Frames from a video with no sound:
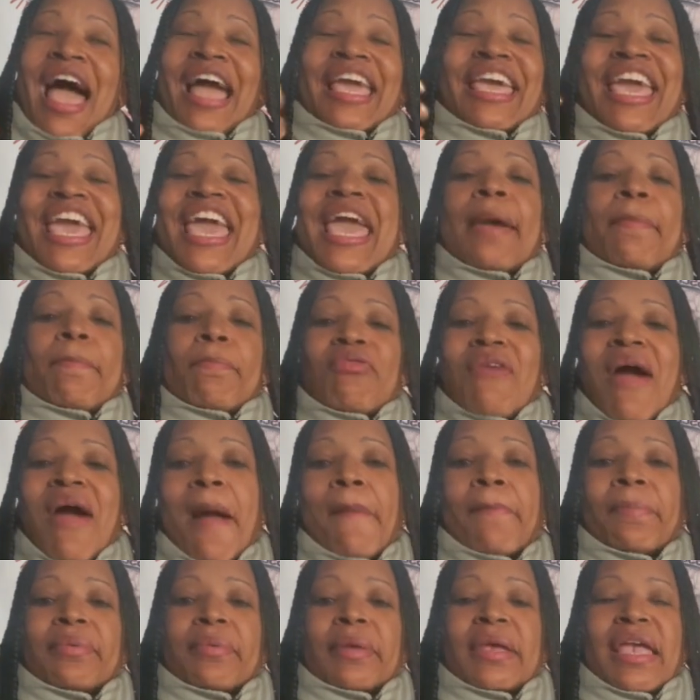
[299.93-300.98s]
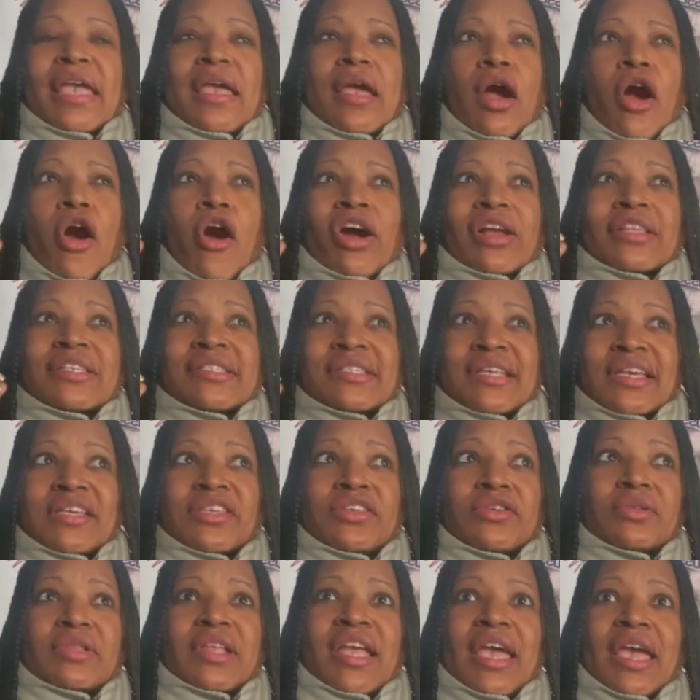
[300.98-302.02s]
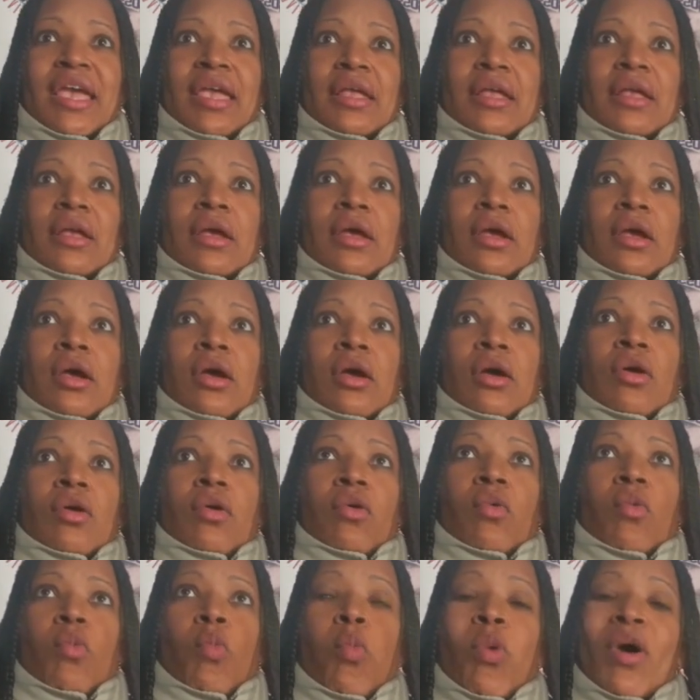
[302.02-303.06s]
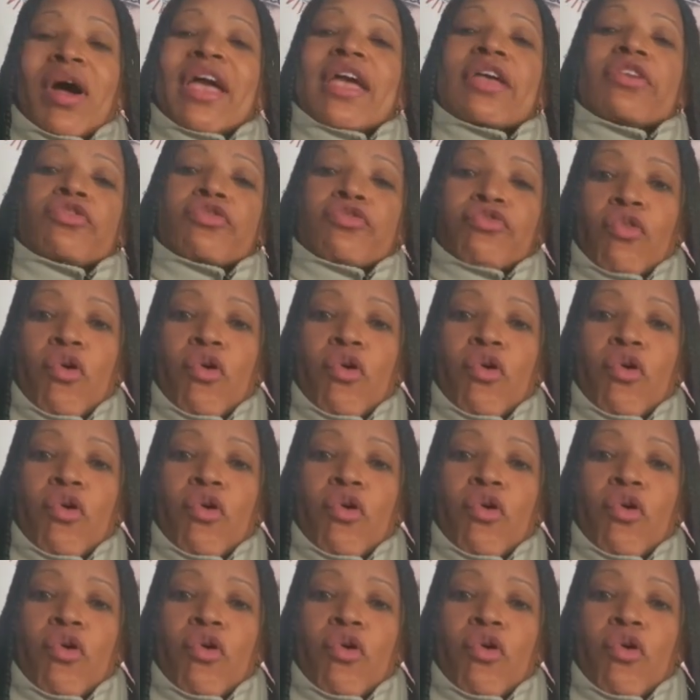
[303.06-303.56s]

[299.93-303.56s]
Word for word: I can't properly articulate what is